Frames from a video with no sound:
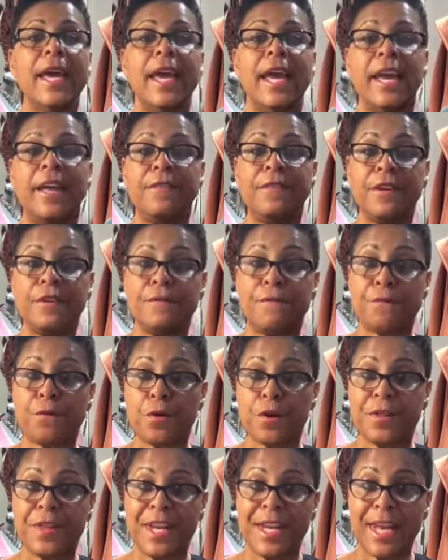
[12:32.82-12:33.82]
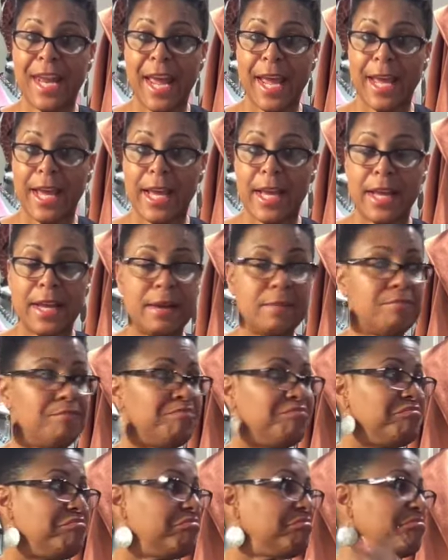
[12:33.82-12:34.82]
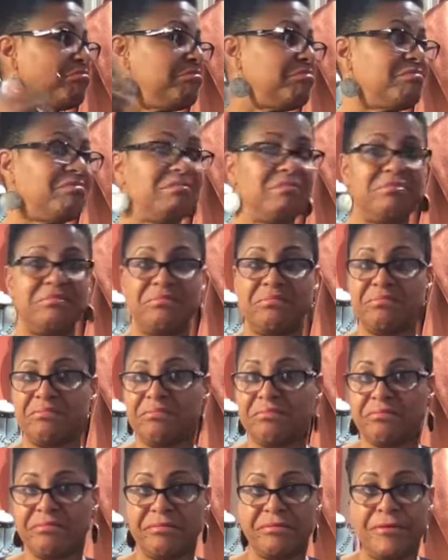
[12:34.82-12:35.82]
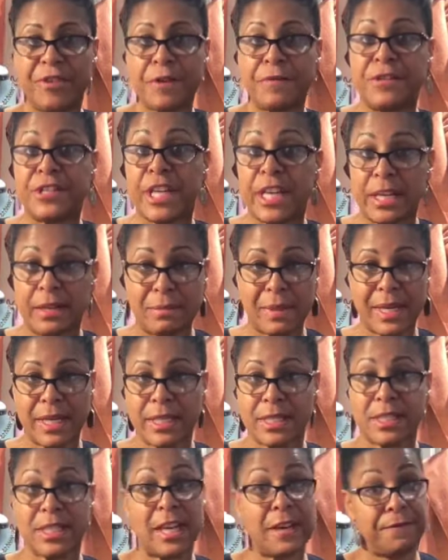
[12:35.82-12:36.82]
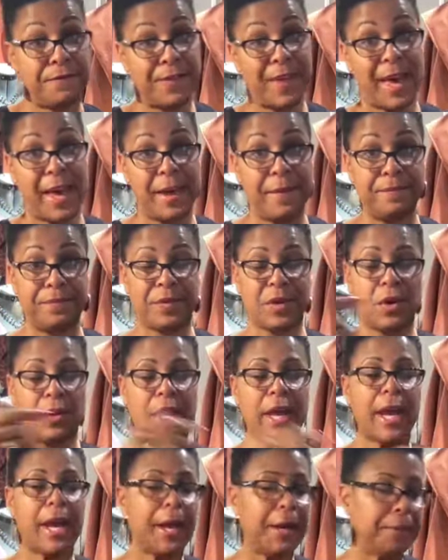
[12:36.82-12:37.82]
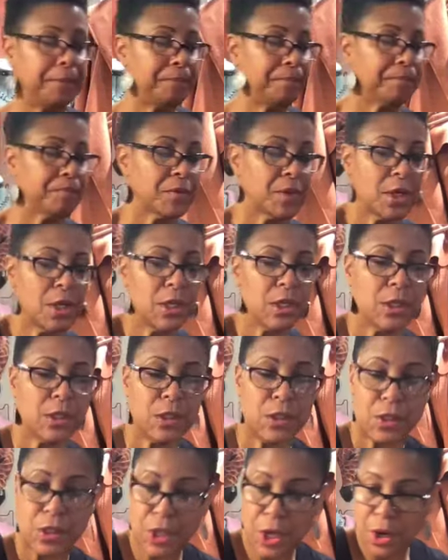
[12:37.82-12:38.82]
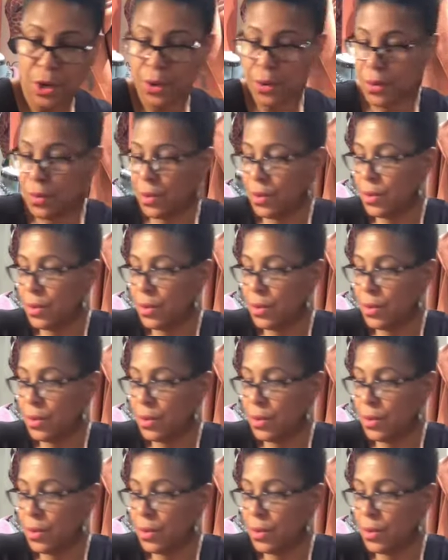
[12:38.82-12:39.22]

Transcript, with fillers: and then for the name 15 minutes if that, okay? So